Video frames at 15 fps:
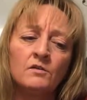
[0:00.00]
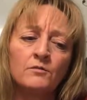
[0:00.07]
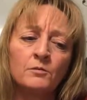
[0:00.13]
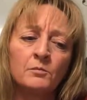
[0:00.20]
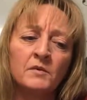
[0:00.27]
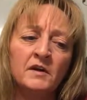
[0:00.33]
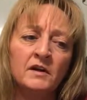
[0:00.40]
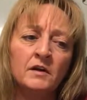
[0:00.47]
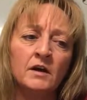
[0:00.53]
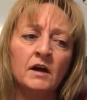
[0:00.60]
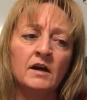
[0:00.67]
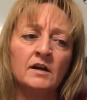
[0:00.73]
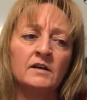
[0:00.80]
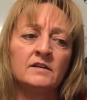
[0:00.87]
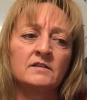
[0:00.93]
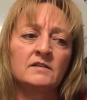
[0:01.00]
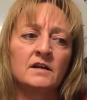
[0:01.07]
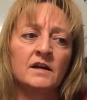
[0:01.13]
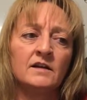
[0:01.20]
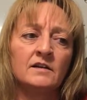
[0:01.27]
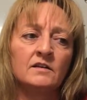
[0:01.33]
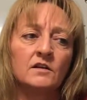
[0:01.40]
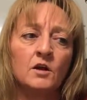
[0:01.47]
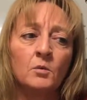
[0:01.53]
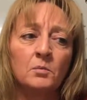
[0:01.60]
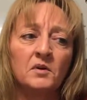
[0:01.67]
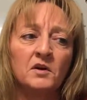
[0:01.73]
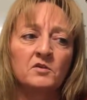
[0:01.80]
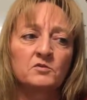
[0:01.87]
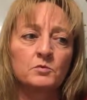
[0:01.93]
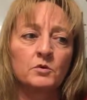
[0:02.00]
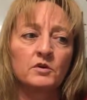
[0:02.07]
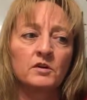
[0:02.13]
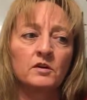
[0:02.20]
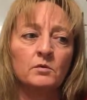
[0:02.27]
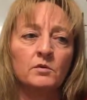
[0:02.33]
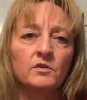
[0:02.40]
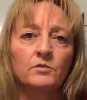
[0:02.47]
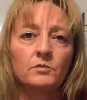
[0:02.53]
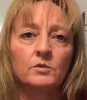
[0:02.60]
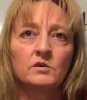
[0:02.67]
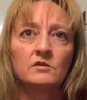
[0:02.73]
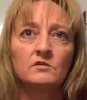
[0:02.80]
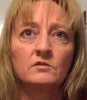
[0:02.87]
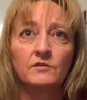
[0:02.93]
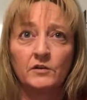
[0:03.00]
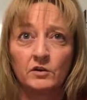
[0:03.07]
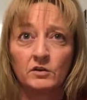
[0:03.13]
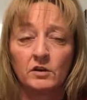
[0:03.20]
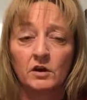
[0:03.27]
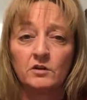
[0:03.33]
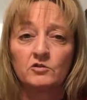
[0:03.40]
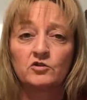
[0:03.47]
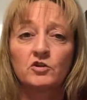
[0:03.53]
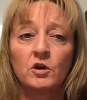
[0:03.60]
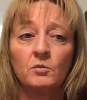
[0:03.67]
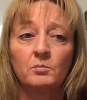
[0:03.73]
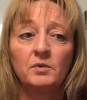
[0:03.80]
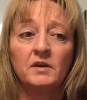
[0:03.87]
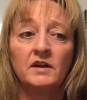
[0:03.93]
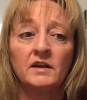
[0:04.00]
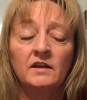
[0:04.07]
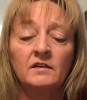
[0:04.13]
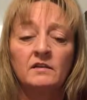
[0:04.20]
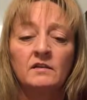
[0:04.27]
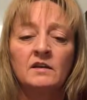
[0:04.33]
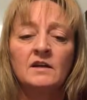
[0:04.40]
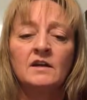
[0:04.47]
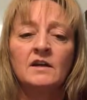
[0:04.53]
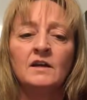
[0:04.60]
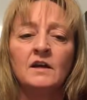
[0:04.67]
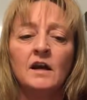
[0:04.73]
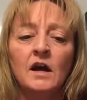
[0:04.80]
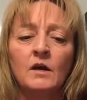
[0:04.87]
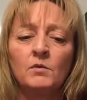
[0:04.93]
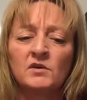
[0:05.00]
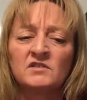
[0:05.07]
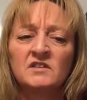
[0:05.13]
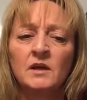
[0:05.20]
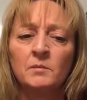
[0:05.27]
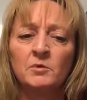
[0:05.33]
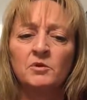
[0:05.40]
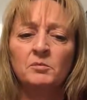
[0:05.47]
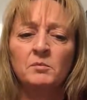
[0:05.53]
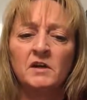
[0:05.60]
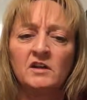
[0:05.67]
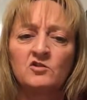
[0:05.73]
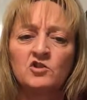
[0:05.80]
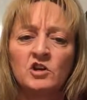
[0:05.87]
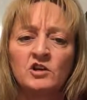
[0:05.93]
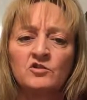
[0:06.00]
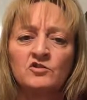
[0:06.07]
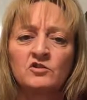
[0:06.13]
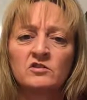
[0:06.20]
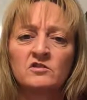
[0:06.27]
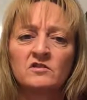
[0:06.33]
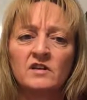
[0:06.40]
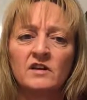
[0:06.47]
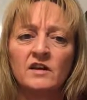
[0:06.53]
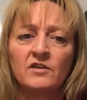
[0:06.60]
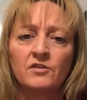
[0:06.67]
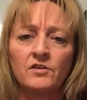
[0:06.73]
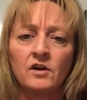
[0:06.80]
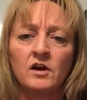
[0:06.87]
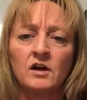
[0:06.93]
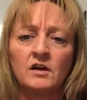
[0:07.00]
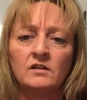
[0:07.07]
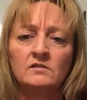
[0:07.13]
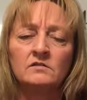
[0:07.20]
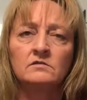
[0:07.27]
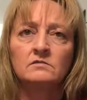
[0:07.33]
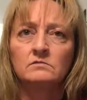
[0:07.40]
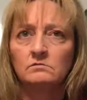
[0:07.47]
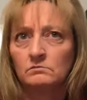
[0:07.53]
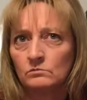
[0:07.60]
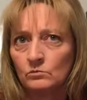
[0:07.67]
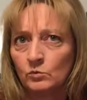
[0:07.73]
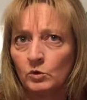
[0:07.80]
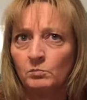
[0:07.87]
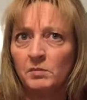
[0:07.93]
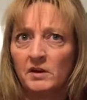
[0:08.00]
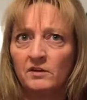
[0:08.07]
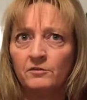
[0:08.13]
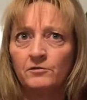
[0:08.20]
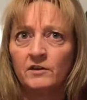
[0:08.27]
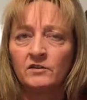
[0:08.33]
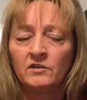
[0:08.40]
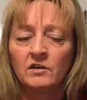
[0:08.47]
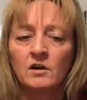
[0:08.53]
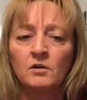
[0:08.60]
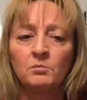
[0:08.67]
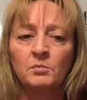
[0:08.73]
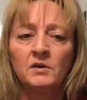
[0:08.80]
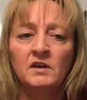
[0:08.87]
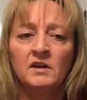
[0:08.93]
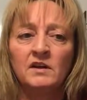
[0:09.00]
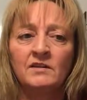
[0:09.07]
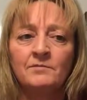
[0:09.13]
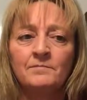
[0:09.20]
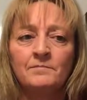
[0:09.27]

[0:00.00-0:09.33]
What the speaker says: From there, I decided the company I was working with was a very large company. I wasn't able to make changes that I thought would benefit the company.